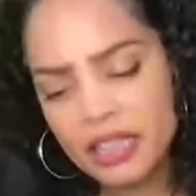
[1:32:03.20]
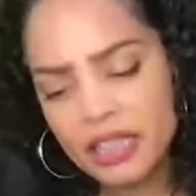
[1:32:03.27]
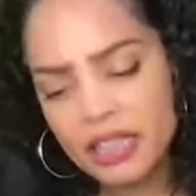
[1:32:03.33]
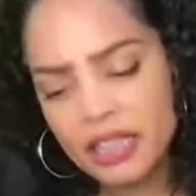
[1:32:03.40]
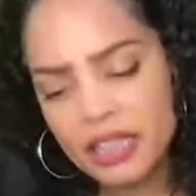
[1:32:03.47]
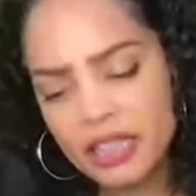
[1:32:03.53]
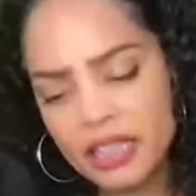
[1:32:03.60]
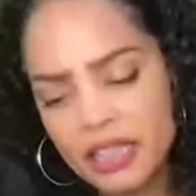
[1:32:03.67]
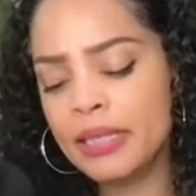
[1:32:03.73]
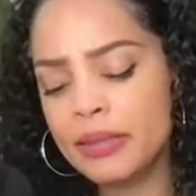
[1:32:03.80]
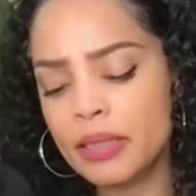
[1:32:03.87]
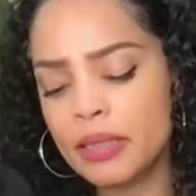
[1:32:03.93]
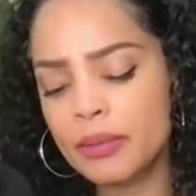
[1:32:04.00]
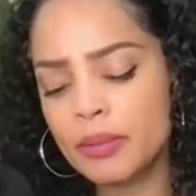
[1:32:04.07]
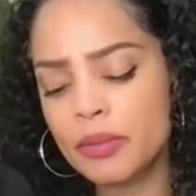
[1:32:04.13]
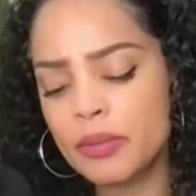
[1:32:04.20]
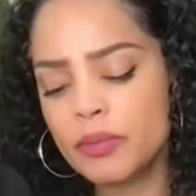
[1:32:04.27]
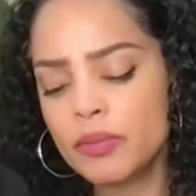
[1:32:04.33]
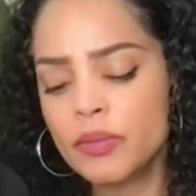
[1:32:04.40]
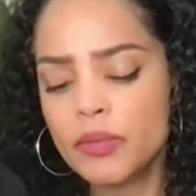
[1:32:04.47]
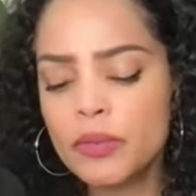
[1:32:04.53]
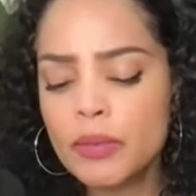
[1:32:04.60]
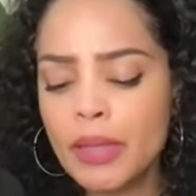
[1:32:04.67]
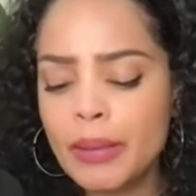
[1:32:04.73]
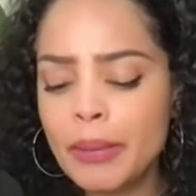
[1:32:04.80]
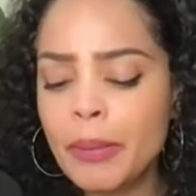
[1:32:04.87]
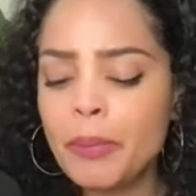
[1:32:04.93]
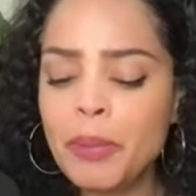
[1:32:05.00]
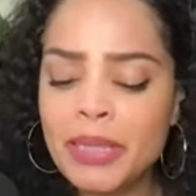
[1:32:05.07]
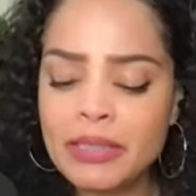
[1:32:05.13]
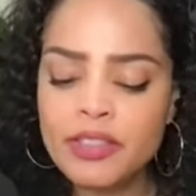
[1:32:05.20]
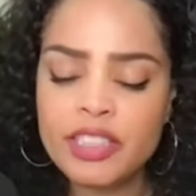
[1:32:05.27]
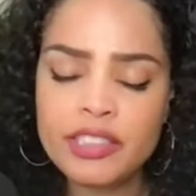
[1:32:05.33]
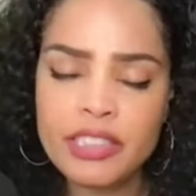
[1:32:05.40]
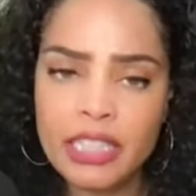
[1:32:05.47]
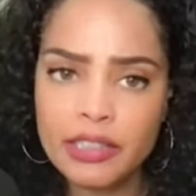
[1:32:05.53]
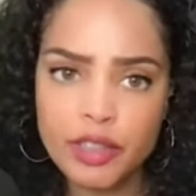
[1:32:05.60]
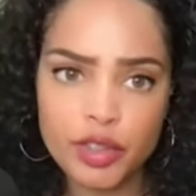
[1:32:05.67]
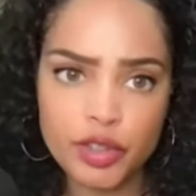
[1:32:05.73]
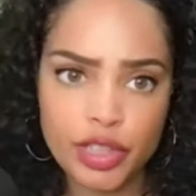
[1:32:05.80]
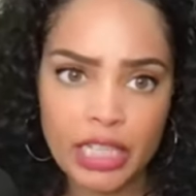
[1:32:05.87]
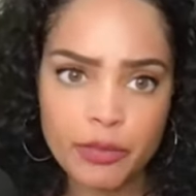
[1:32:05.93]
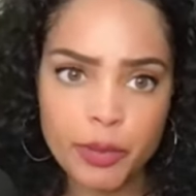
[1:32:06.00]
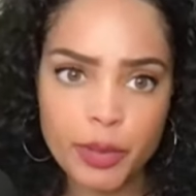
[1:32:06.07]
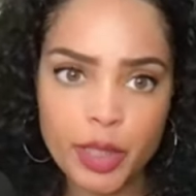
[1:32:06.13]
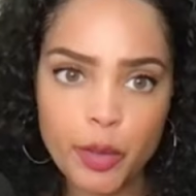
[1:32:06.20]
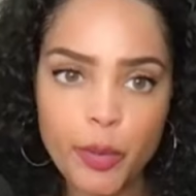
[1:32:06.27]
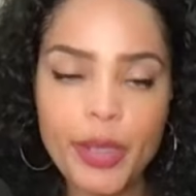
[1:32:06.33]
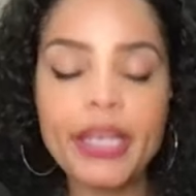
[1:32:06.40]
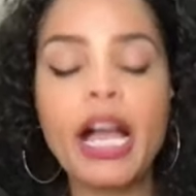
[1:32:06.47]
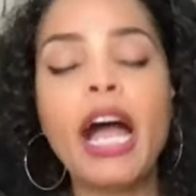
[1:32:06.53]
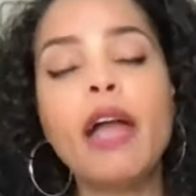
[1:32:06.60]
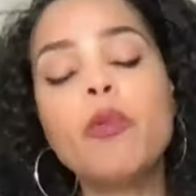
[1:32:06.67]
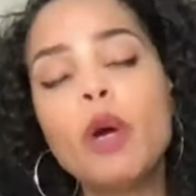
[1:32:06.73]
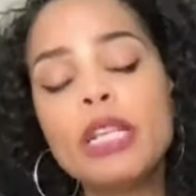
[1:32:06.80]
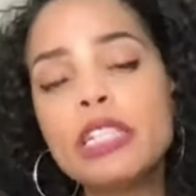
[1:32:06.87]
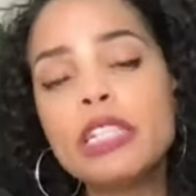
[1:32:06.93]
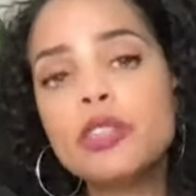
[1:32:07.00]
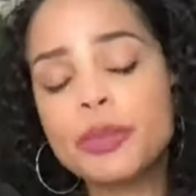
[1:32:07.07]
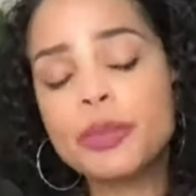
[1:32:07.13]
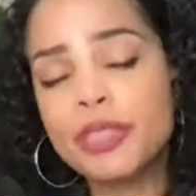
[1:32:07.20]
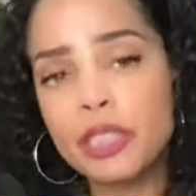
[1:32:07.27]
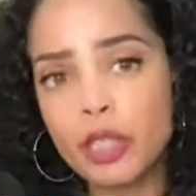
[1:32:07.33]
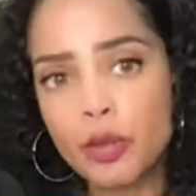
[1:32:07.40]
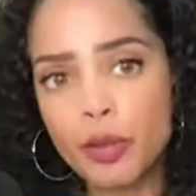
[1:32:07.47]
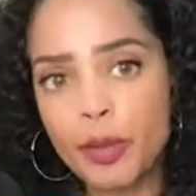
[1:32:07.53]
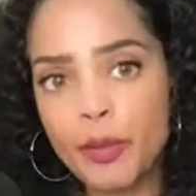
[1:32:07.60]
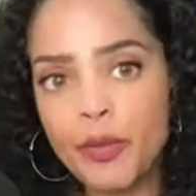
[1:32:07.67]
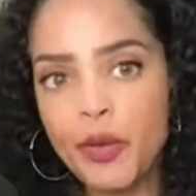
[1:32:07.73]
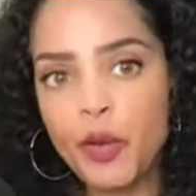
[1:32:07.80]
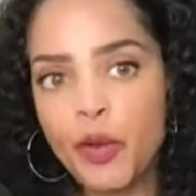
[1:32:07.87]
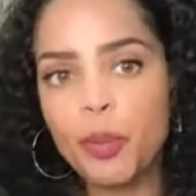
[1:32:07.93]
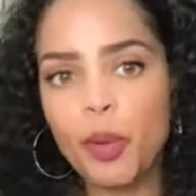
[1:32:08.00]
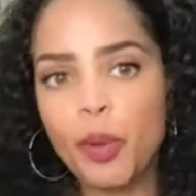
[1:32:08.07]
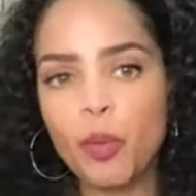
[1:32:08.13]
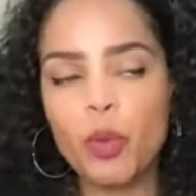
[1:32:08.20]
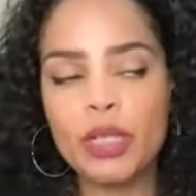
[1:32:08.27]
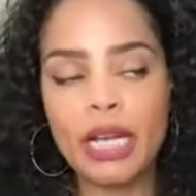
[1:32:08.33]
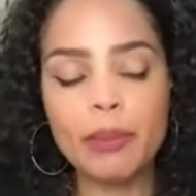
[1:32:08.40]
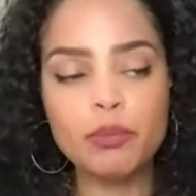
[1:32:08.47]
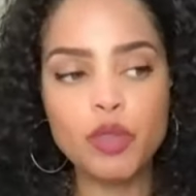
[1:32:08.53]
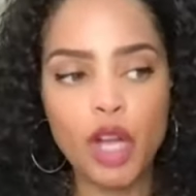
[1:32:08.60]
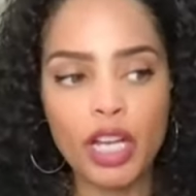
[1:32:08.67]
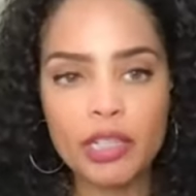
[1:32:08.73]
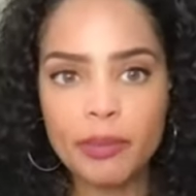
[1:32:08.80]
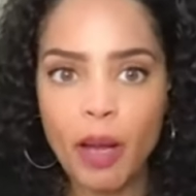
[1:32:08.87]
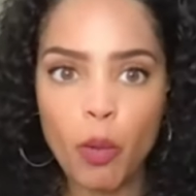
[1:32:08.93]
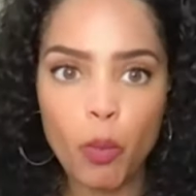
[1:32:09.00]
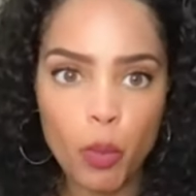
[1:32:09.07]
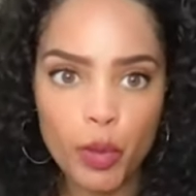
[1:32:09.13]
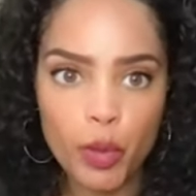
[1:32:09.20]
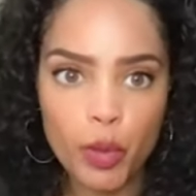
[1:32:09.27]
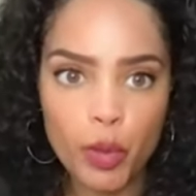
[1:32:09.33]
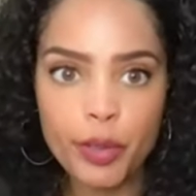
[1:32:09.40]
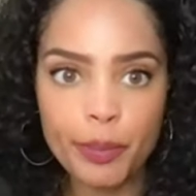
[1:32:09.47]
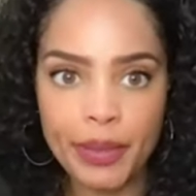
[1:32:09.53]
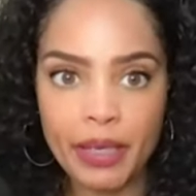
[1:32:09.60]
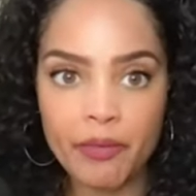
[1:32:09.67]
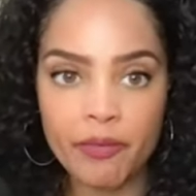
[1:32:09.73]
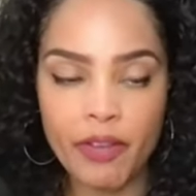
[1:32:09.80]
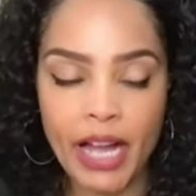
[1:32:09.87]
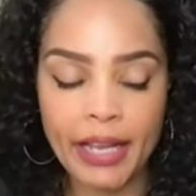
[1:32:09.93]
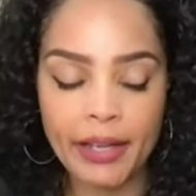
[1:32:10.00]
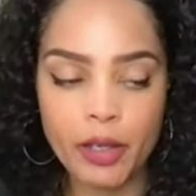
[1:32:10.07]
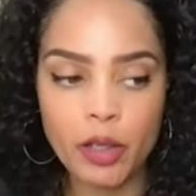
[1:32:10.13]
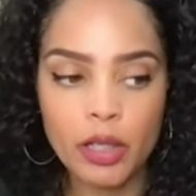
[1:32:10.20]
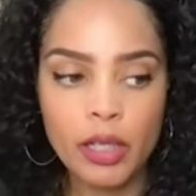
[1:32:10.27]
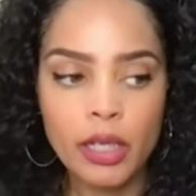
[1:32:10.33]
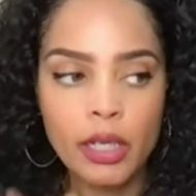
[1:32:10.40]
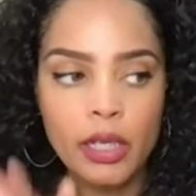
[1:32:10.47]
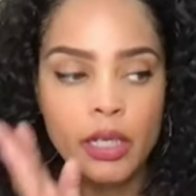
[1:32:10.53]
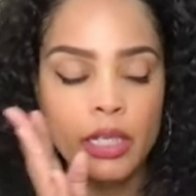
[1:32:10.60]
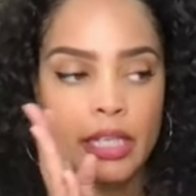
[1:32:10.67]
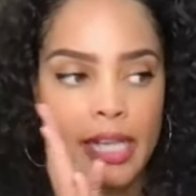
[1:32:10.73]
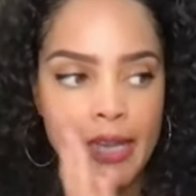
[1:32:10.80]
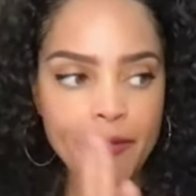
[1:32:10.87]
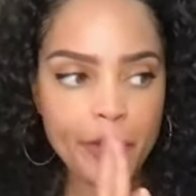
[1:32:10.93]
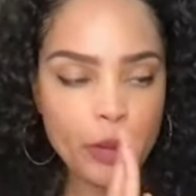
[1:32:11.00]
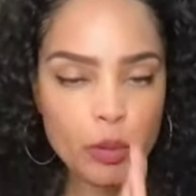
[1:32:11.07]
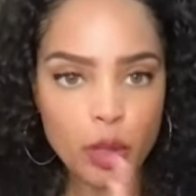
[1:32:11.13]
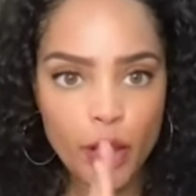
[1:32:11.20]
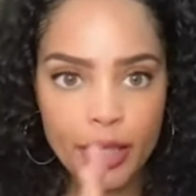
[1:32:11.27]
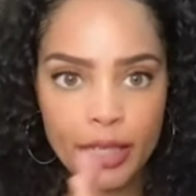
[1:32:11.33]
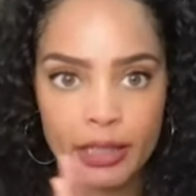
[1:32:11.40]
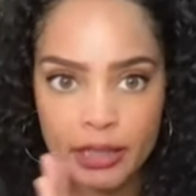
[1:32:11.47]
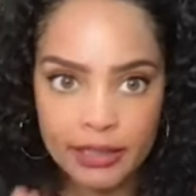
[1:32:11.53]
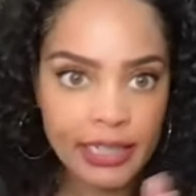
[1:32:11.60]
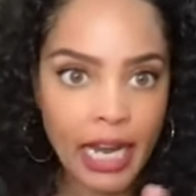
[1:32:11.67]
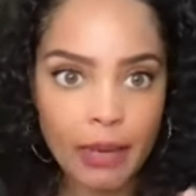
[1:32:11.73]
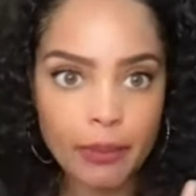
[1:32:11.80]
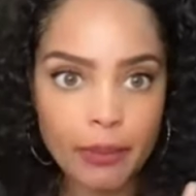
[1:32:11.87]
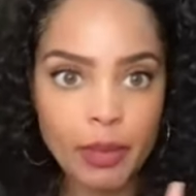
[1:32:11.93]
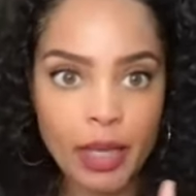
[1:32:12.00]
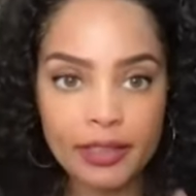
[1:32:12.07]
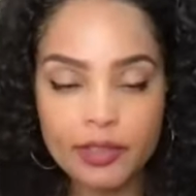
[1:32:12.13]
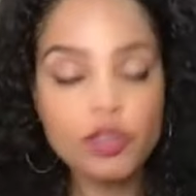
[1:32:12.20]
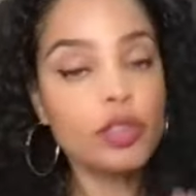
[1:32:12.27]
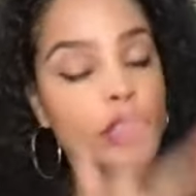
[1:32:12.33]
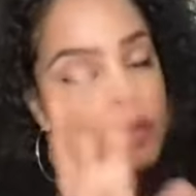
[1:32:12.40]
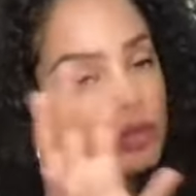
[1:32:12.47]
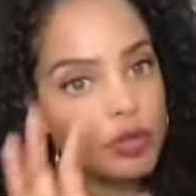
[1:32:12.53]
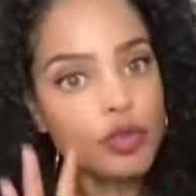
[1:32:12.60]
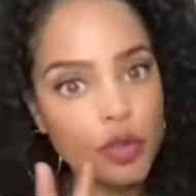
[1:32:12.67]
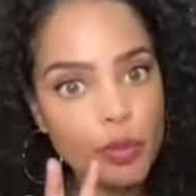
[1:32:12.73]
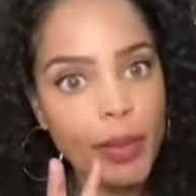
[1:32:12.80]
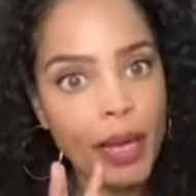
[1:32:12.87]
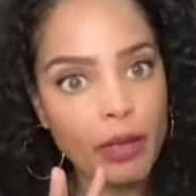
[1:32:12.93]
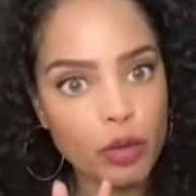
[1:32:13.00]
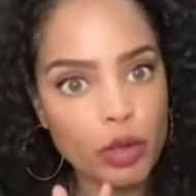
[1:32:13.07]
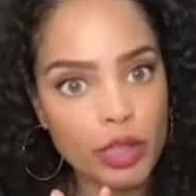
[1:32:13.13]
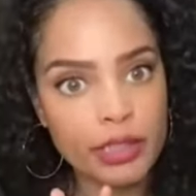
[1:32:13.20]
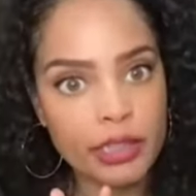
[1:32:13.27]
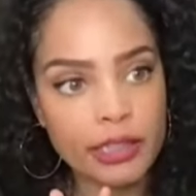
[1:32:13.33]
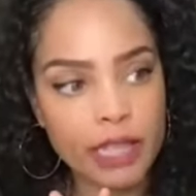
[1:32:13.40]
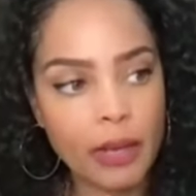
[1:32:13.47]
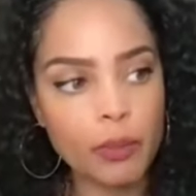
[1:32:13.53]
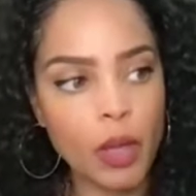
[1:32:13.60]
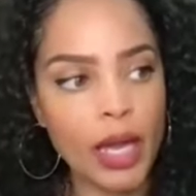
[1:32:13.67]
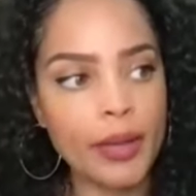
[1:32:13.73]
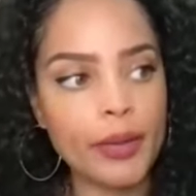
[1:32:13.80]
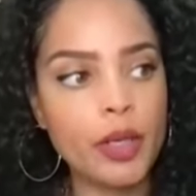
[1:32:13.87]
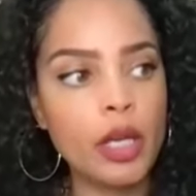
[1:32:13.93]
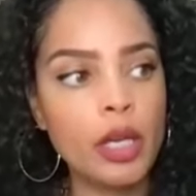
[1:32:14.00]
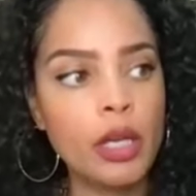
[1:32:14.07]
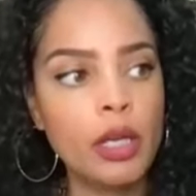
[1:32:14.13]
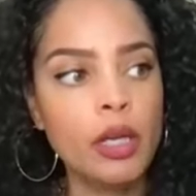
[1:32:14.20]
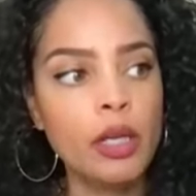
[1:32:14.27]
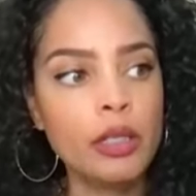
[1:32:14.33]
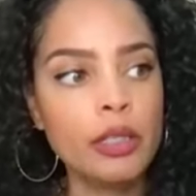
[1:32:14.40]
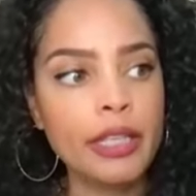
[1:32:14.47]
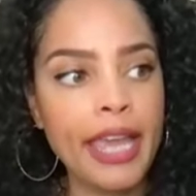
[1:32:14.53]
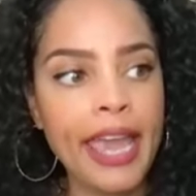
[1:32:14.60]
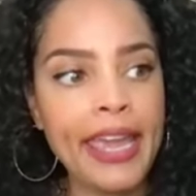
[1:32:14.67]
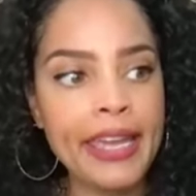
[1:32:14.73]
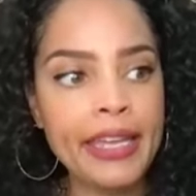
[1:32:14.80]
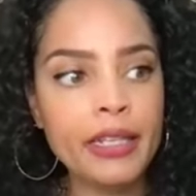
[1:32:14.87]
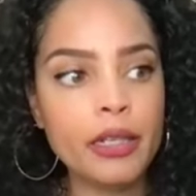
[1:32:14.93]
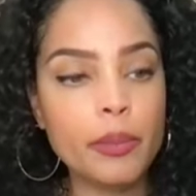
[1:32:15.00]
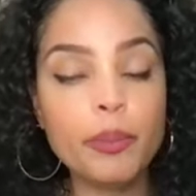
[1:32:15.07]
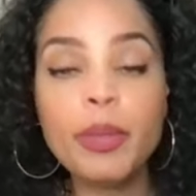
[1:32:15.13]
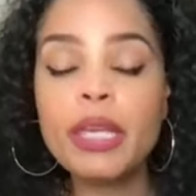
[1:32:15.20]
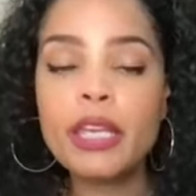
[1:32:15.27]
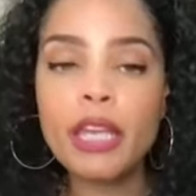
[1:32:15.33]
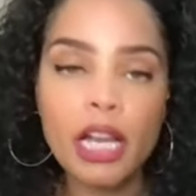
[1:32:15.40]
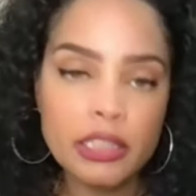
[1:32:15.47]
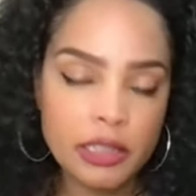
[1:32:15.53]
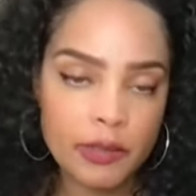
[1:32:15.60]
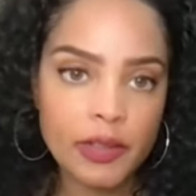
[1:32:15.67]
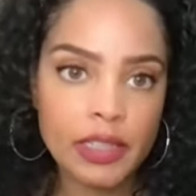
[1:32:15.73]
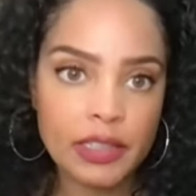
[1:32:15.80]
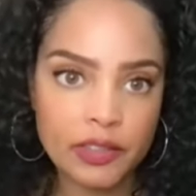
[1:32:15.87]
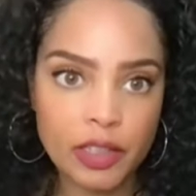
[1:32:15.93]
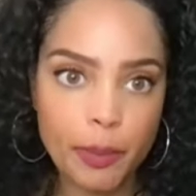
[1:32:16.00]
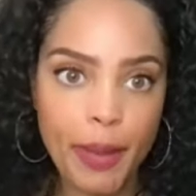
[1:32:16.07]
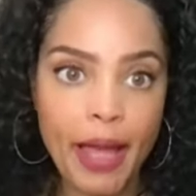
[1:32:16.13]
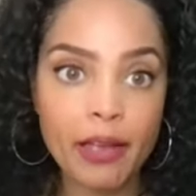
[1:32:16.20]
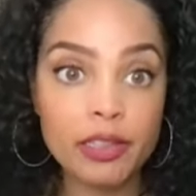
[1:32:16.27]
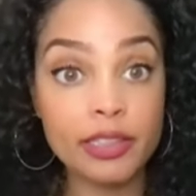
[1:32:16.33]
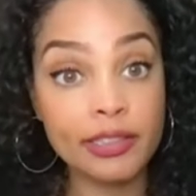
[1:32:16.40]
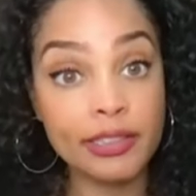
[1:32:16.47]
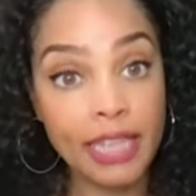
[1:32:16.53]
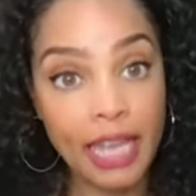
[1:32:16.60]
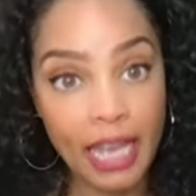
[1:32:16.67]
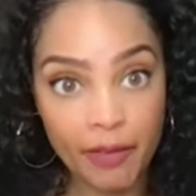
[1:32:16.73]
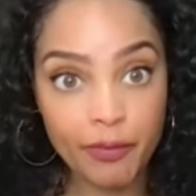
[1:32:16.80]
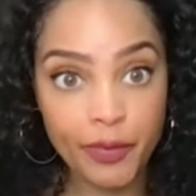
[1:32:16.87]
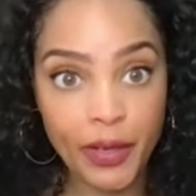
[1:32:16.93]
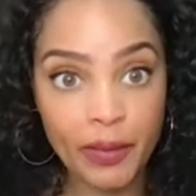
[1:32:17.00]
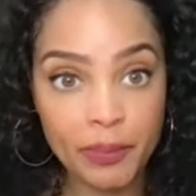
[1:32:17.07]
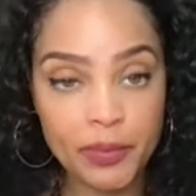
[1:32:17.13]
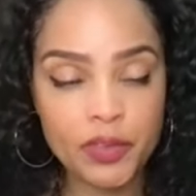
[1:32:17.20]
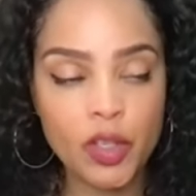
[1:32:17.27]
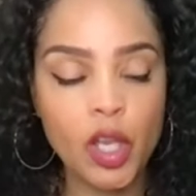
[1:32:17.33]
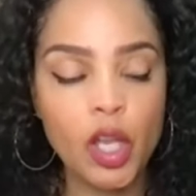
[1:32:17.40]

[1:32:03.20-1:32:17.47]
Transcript: that, but just to interject really quick, I 100% agree with you. But when I'm talking about William being vile, if you look at the timeline, because, you know, you zoom out, you look at the timeline. Kate, because of Kensington Palace's F-ups,